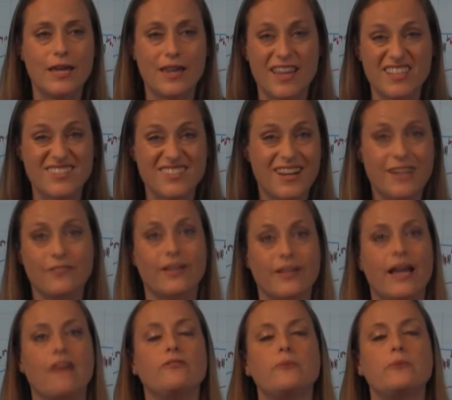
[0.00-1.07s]
it's kind of like
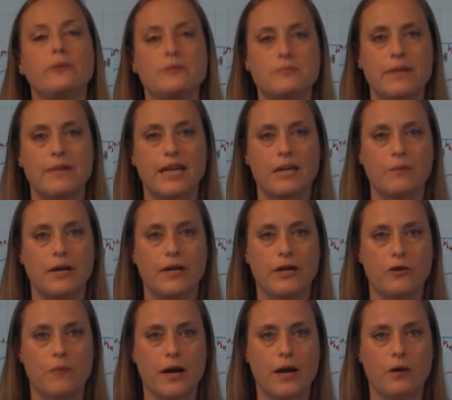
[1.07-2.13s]
everybody was making money no
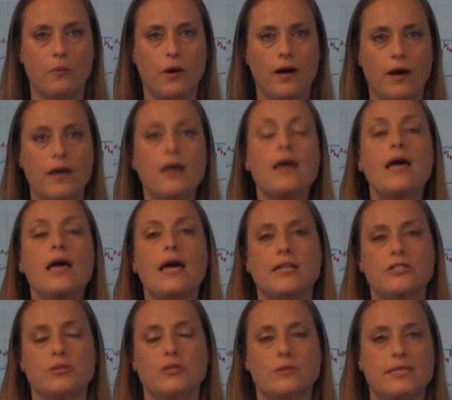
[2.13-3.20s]
matter what. And
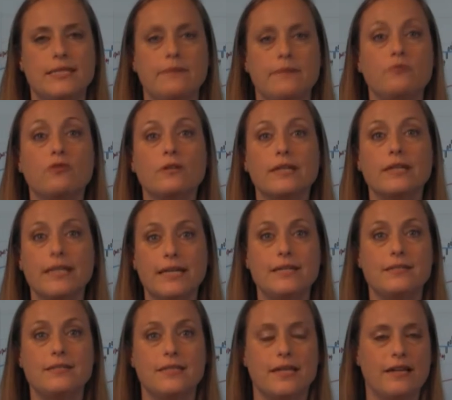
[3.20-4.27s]
so it seemed really
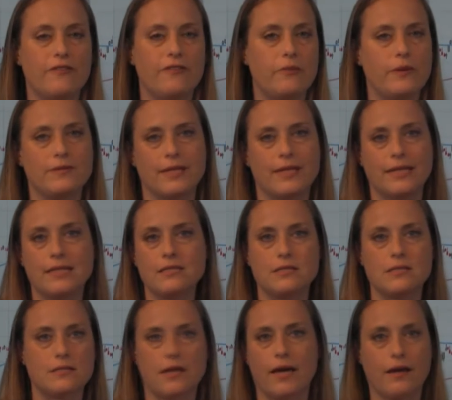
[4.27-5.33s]
easy, and everybody was like, this
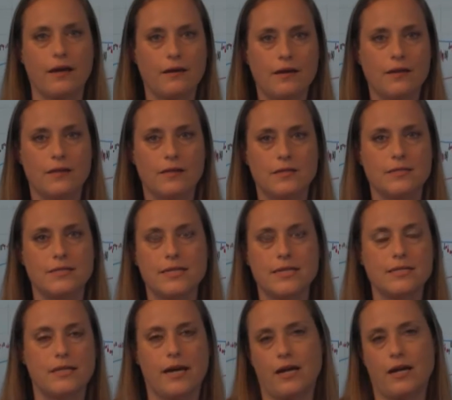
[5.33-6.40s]
is
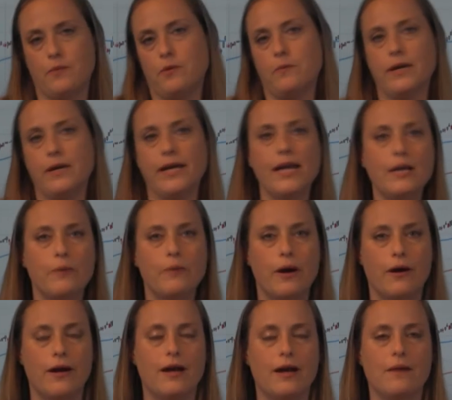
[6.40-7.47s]
easy. I can put money anywhere,
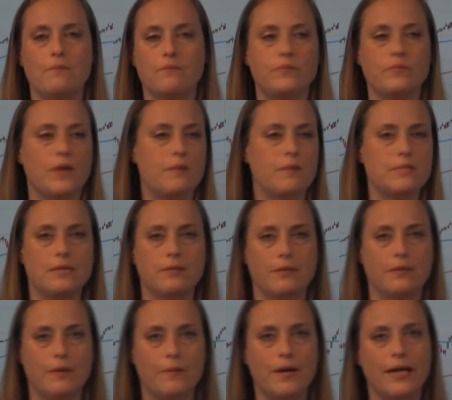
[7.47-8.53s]
and I'm doubling my
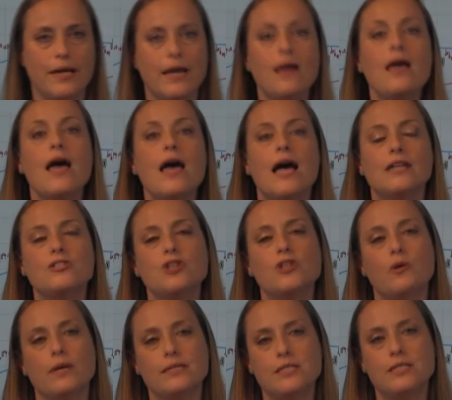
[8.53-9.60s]
money. And so
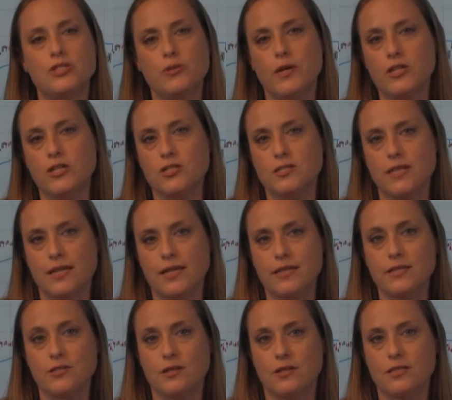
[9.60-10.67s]
in situations like this,
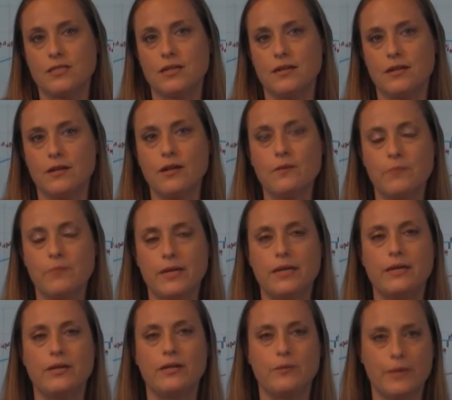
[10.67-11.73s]
all of a sudden,
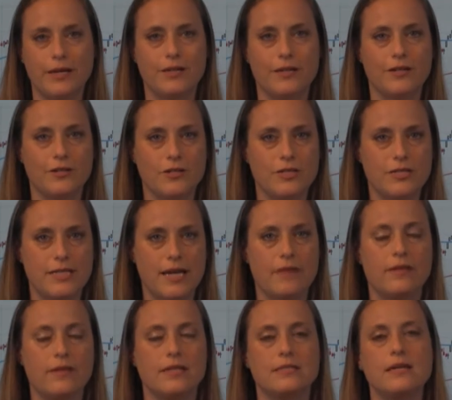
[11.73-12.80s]
you begin to understand
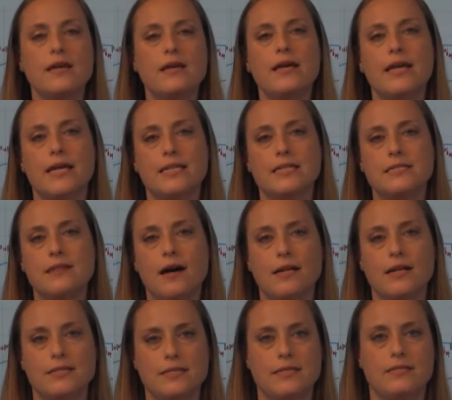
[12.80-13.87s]
that it's not
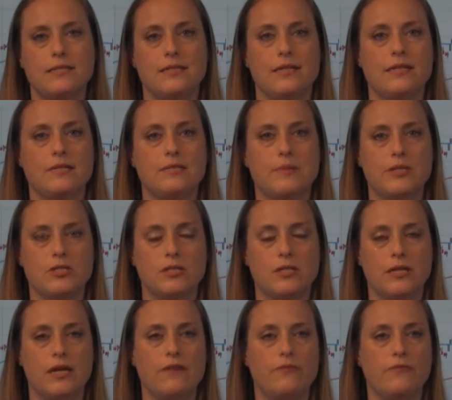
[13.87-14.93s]
as easy,
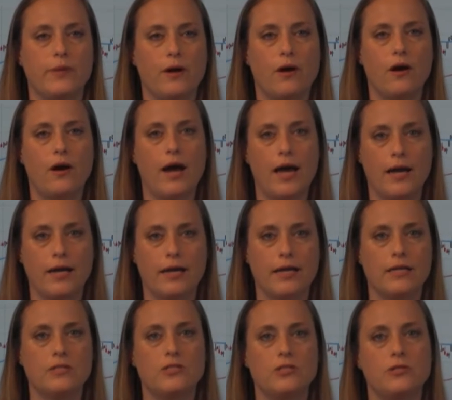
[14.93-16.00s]
especially if we are heading
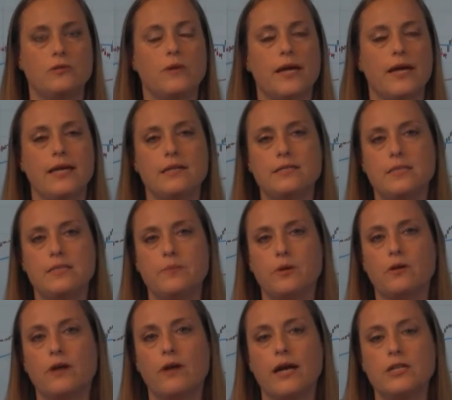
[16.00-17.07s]
into a steeper
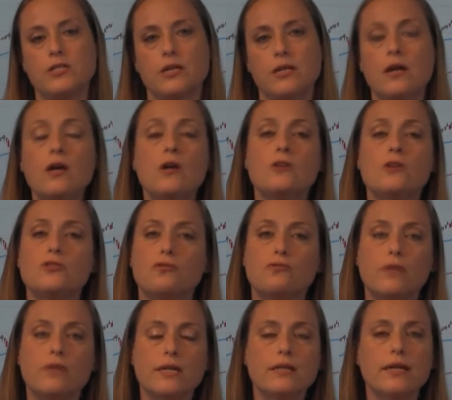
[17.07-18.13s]
correction. So
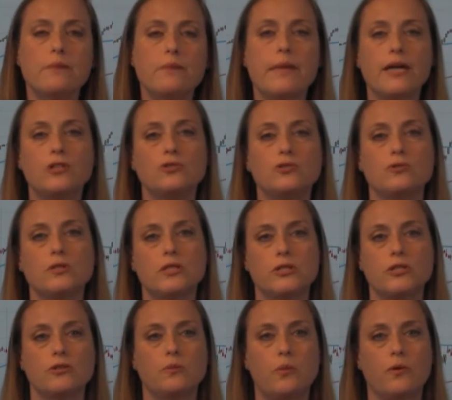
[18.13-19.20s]
really make sure that
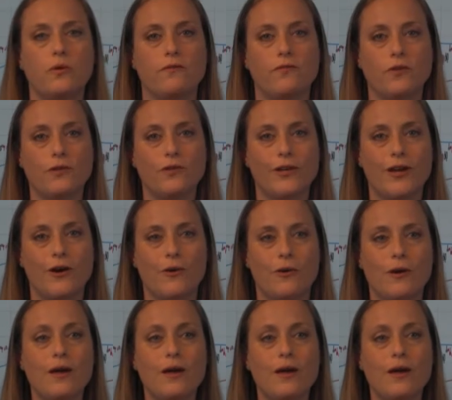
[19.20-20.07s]
your portfolio,